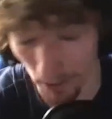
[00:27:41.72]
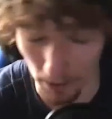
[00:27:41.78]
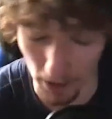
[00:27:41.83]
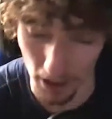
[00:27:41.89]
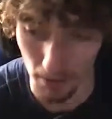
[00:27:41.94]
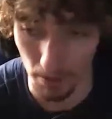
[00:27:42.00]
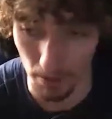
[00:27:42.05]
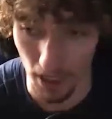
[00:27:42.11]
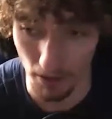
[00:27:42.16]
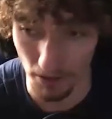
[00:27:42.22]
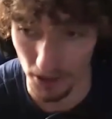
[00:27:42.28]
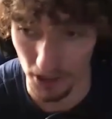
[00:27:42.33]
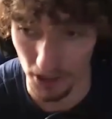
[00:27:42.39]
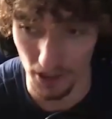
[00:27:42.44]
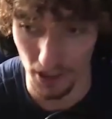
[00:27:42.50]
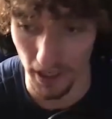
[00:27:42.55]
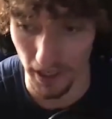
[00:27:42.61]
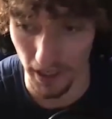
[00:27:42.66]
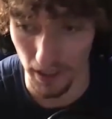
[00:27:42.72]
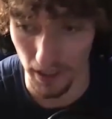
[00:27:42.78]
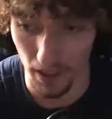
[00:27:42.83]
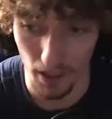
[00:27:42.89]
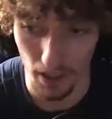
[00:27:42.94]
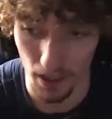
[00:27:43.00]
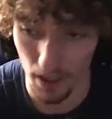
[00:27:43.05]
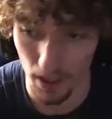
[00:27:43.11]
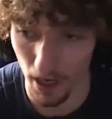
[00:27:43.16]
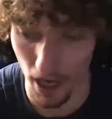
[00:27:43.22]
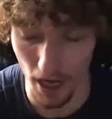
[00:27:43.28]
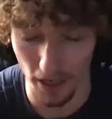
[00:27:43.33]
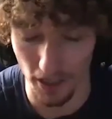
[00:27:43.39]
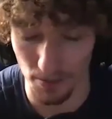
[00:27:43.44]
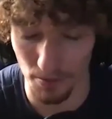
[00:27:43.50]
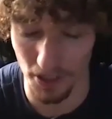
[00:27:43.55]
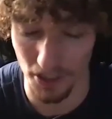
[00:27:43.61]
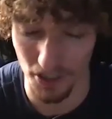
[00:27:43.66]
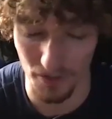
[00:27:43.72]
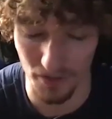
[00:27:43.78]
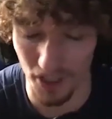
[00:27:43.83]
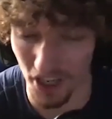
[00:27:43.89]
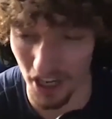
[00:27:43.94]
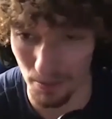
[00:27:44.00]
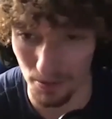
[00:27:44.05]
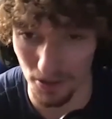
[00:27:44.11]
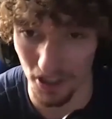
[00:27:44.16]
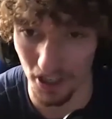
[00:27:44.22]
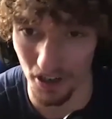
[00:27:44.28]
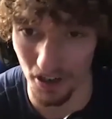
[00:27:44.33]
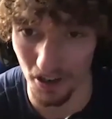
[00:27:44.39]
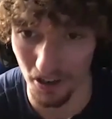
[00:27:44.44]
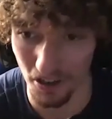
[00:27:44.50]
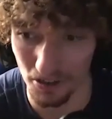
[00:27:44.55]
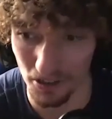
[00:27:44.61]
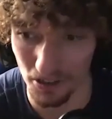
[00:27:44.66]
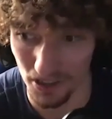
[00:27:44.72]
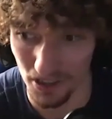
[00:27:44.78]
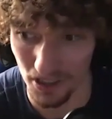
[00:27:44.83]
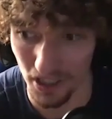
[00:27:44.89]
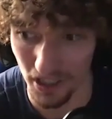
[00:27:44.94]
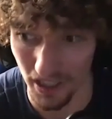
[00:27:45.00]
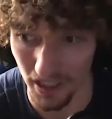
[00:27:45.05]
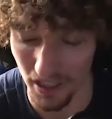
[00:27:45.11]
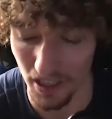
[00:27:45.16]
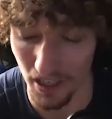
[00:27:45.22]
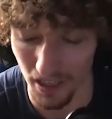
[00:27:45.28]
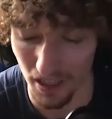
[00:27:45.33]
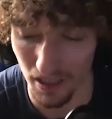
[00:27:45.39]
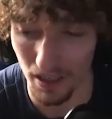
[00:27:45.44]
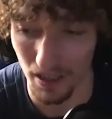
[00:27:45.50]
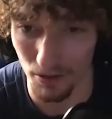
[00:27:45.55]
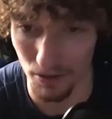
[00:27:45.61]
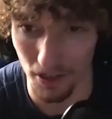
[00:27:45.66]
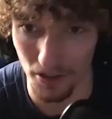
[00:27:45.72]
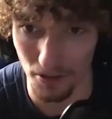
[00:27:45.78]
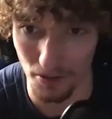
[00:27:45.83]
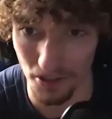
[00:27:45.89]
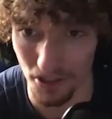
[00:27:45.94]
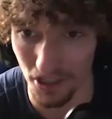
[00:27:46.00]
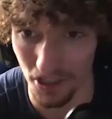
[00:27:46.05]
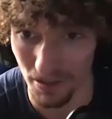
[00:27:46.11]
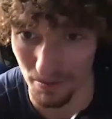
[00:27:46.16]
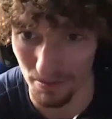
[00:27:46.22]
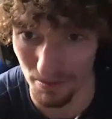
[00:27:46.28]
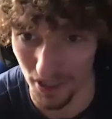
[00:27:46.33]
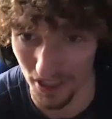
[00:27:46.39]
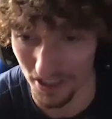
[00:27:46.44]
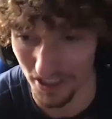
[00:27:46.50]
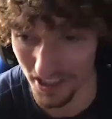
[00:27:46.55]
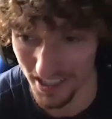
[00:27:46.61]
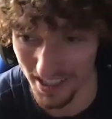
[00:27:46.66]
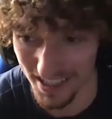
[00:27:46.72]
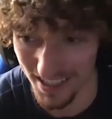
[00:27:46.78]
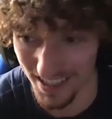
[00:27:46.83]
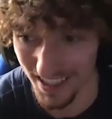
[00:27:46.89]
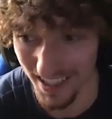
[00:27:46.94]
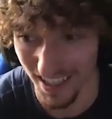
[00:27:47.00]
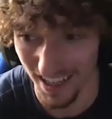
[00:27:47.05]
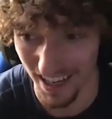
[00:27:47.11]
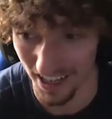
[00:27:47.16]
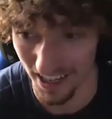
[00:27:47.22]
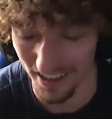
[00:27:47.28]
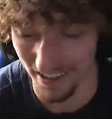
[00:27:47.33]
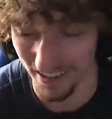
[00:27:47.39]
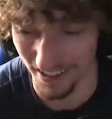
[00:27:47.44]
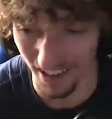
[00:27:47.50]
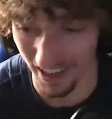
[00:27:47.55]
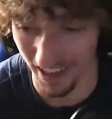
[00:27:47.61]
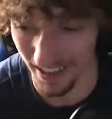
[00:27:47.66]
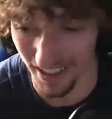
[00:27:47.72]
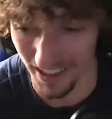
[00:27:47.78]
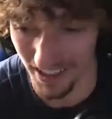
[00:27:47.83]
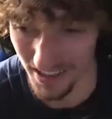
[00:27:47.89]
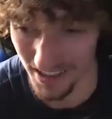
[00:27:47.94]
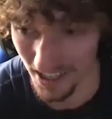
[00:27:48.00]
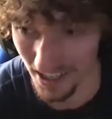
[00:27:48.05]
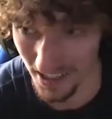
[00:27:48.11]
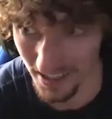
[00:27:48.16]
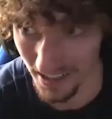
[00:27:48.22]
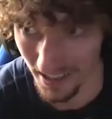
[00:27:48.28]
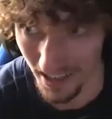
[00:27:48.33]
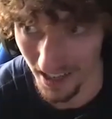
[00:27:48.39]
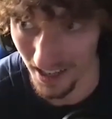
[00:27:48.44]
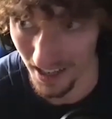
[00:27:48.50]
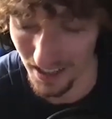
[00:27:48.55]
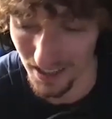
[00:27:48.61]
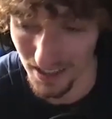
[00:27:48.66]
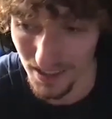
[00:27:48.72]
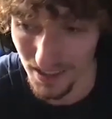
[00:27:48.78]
blah blah was just like not as much of an option at all. It was just like, yeah, I want to do shit because it sucks to not.